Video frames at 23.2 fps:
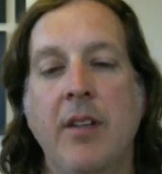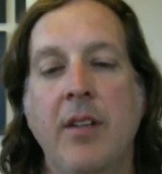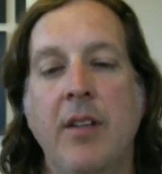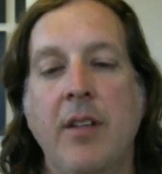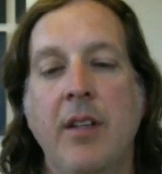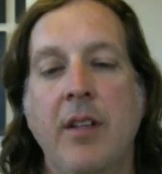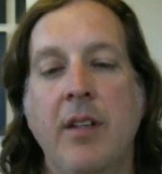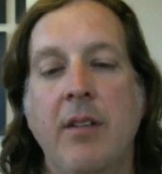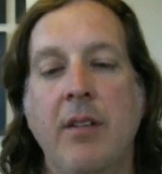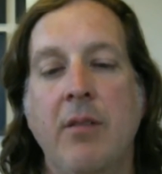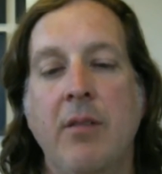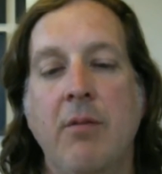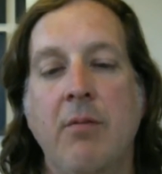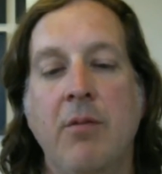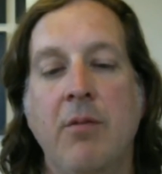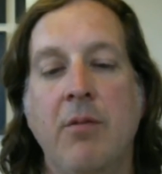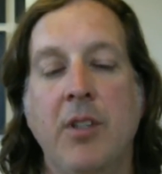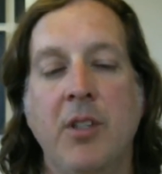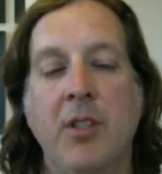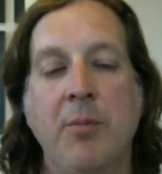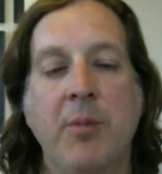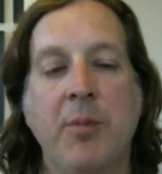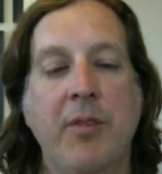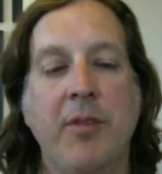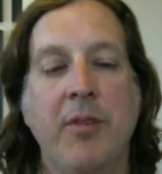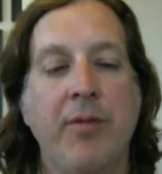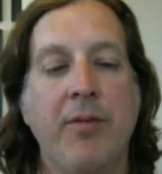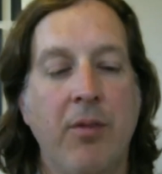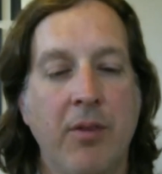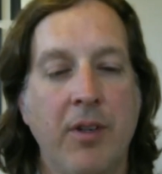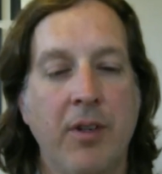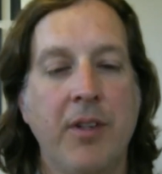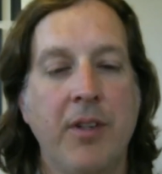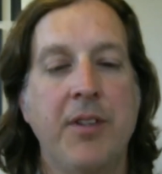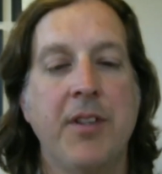the world
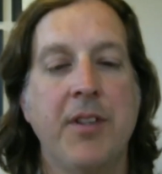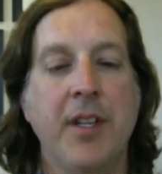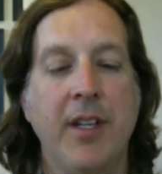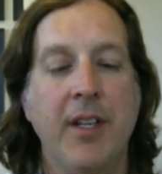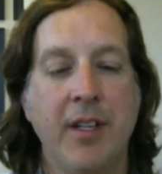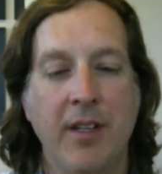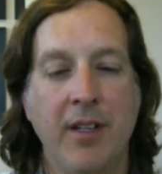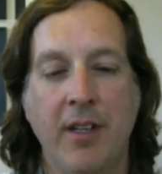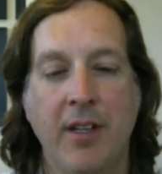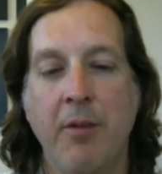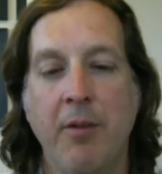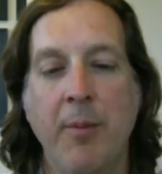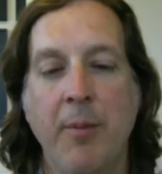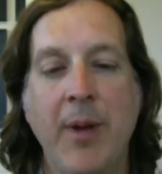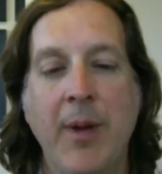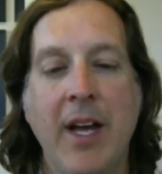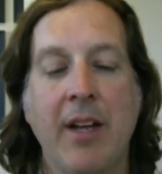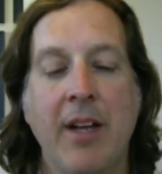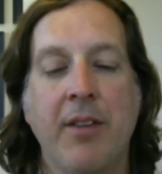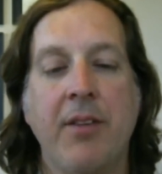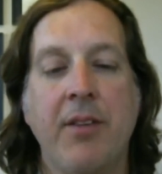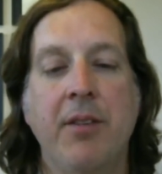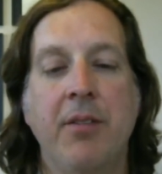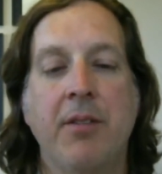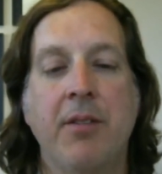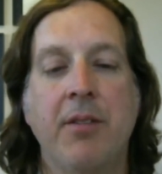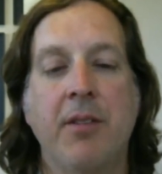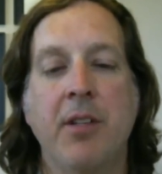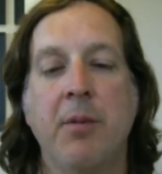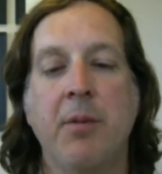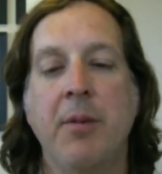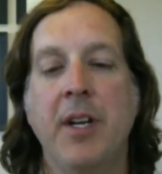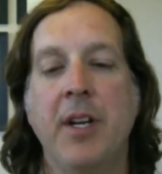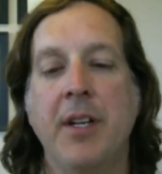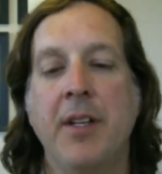before, thinking all the way back through
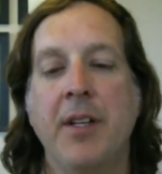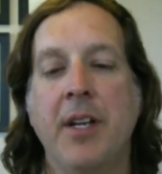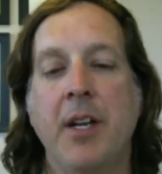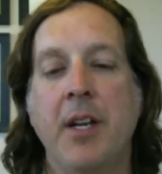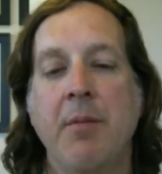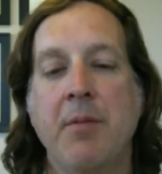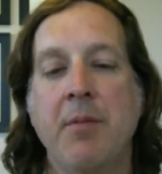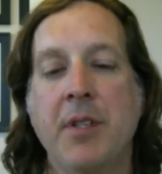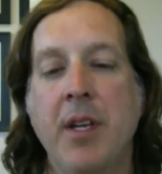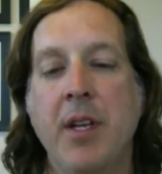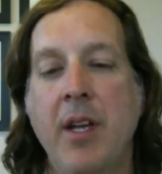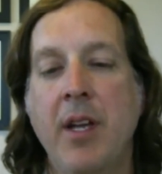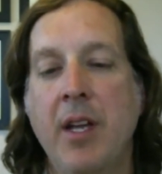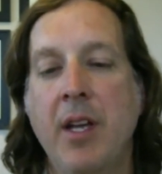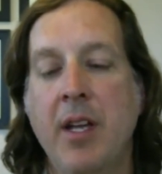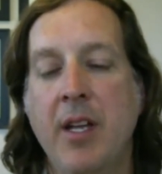Kubernetes times.